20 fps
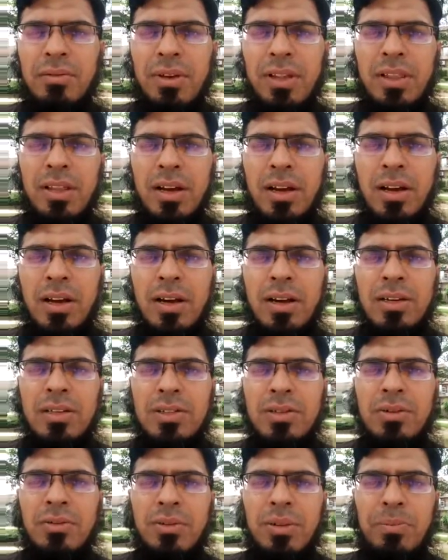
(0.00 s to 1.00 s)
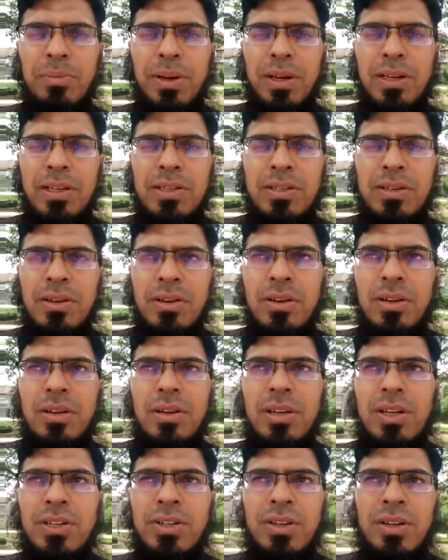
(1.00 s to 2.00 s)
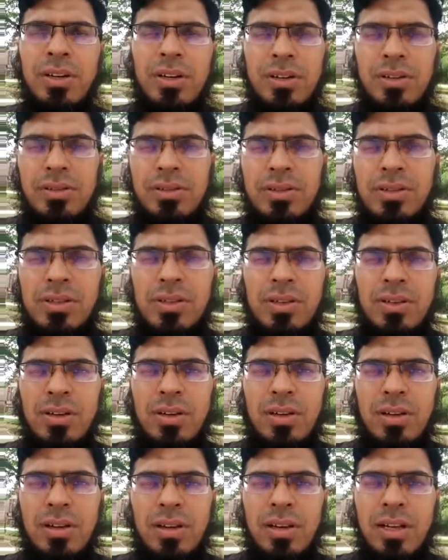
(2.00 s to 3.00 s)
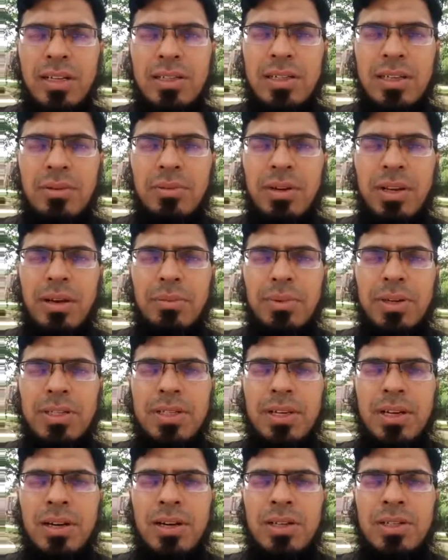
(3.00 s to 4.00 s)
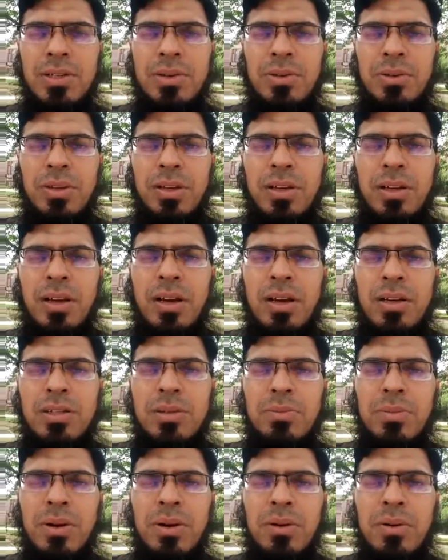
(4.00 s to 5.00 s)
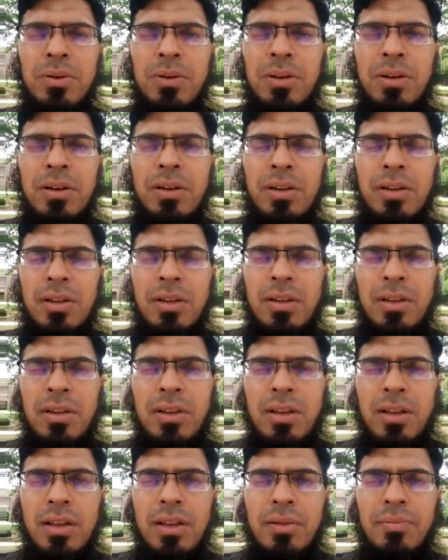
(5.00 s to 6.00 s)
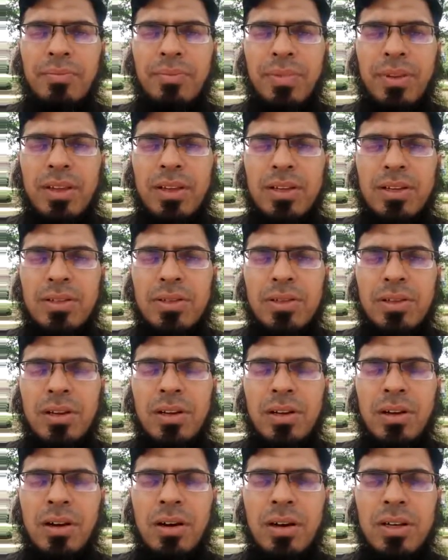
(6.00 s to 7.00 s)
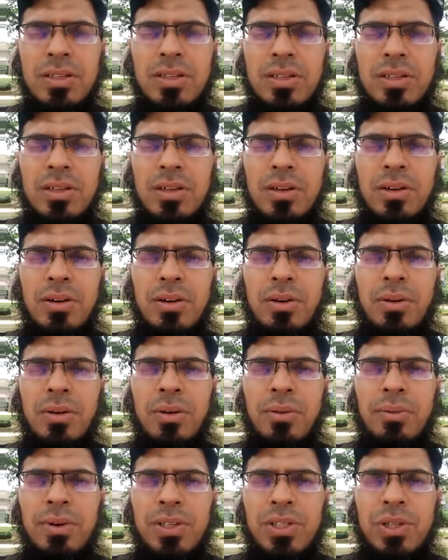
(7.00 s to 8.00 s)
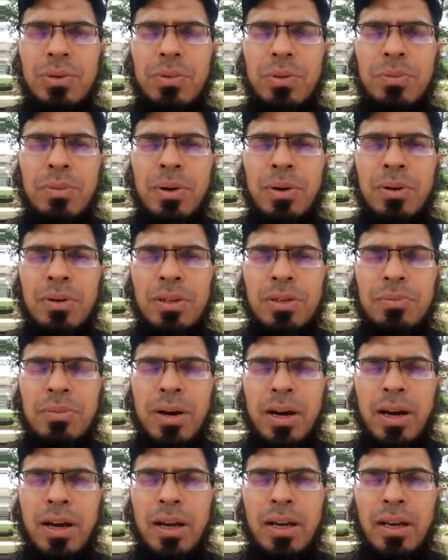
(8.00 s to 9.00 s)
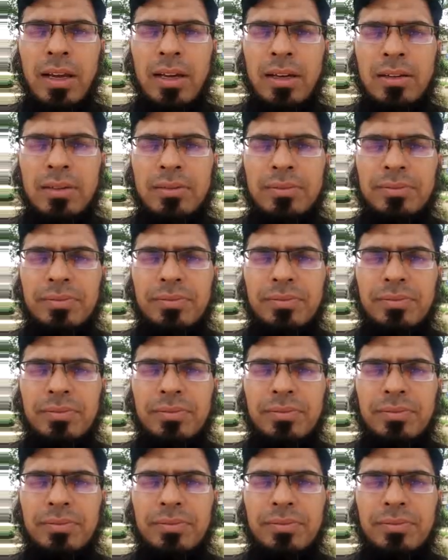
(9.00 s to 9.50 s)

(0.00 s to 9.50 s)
win the hearts of the Pakistani nation? Let's see what happens here. So the last ball, so the last over to be bowled by